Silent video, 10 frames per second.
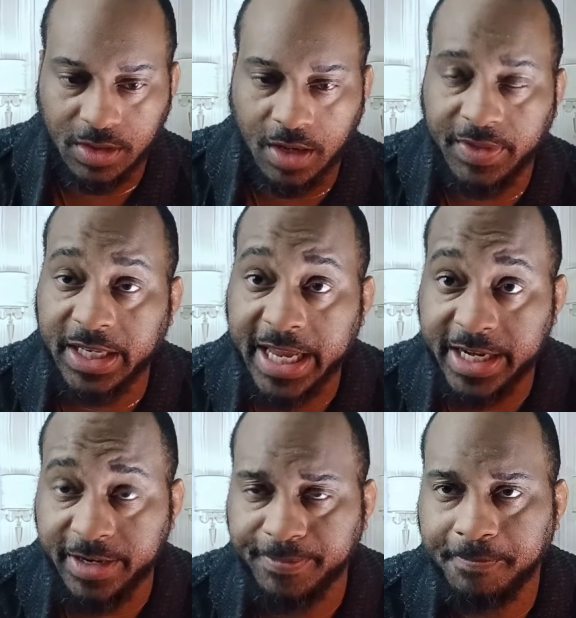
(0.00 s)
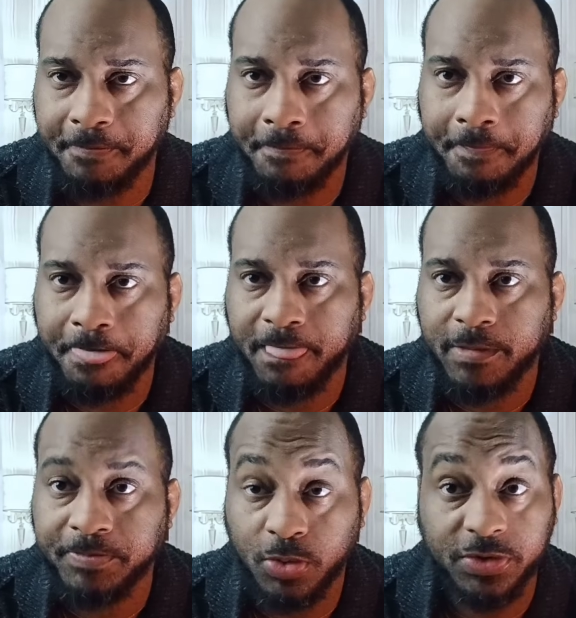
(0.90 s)
a lady
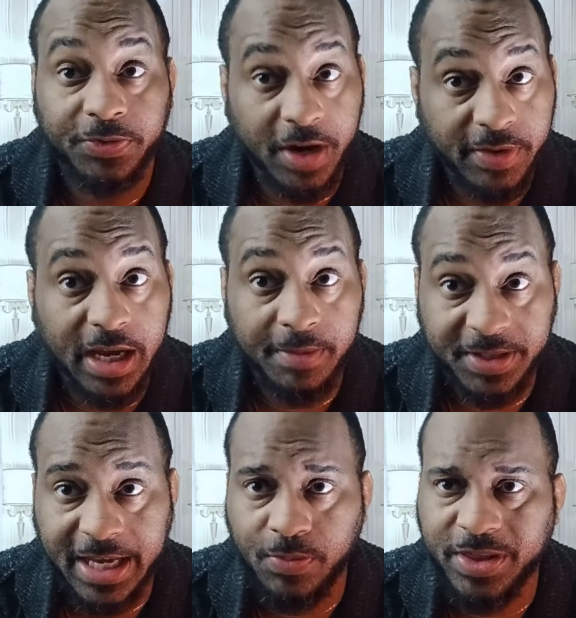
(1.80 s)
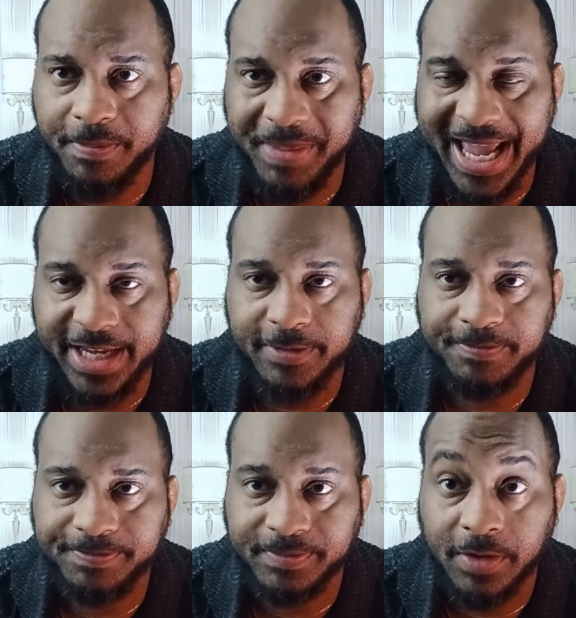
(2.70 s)
who was very upset with a bank
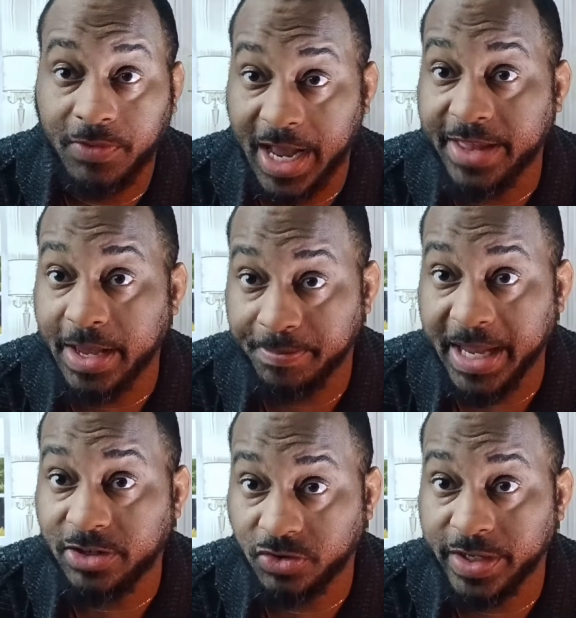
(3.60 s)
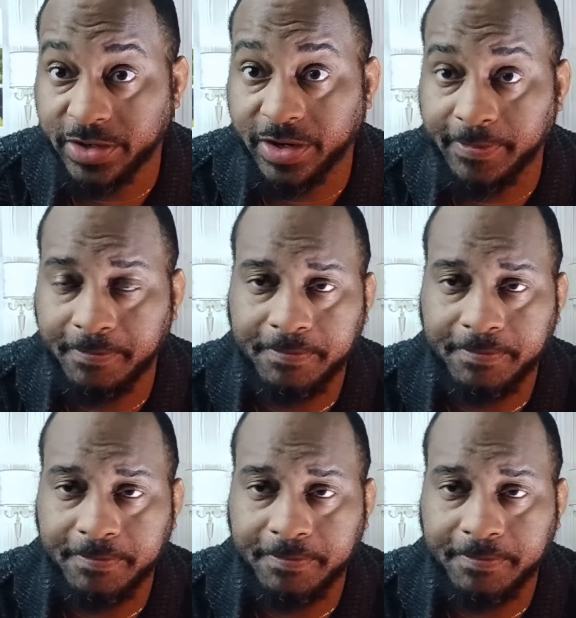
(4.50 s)
for how that bank treated her.